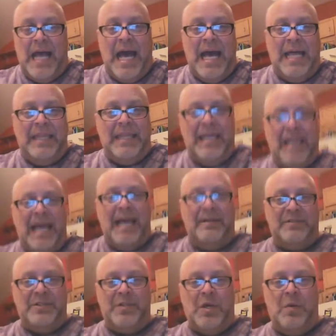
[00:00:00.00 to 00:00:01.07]
Because I
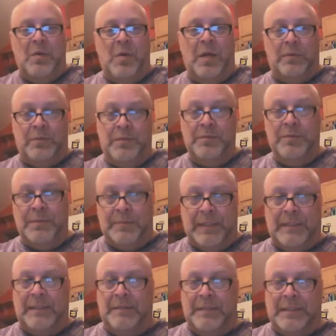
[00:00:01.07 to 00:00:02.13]
have to know what room
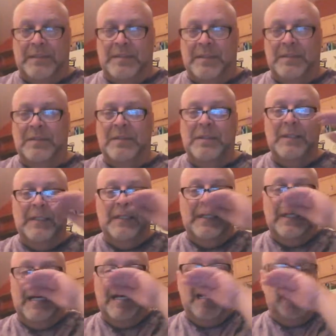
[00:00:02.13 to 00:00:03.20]
to bring them into.
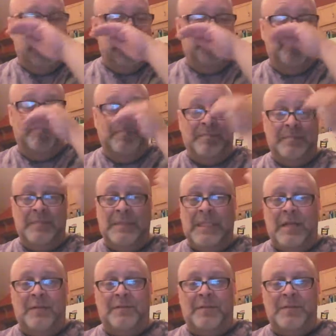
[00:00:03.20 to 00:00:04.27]
For
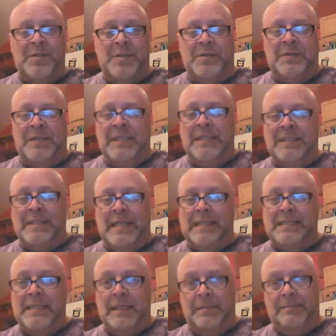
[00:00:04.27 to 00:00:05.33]
certain things like a tick
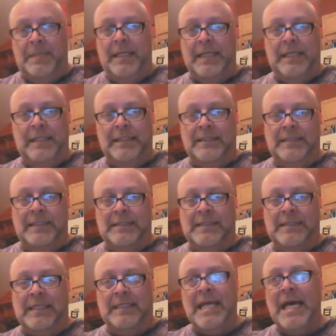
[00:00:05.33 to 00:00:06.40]
bite and things like
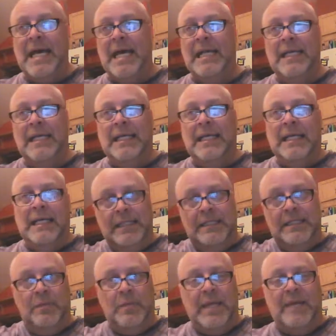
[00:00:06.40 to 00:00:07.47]
that, we have a
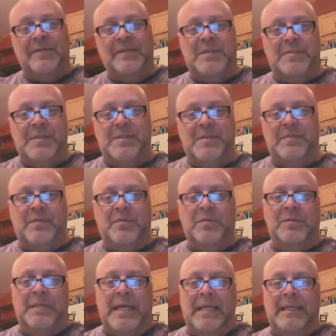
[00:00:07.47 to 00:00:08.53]
specific room that
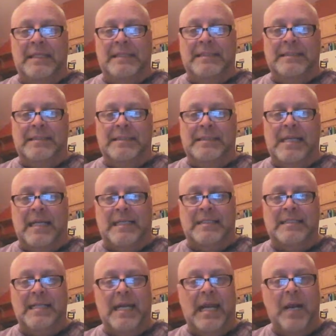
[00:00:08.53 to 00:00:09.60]
is kind of set up
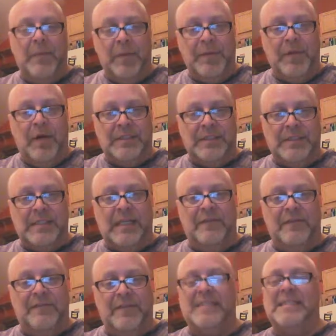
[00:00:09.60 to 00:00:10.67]
with all the stuff
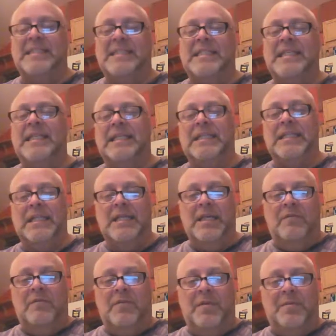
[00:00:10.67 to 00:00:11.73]
that's needed for the
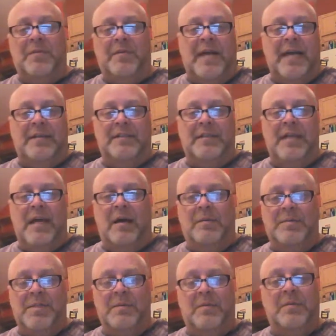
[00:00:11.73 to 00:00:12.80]
provider to help
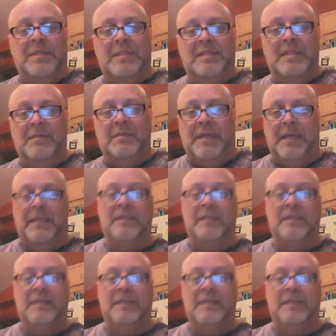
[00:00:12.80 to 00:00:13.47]
someone with a tick bite.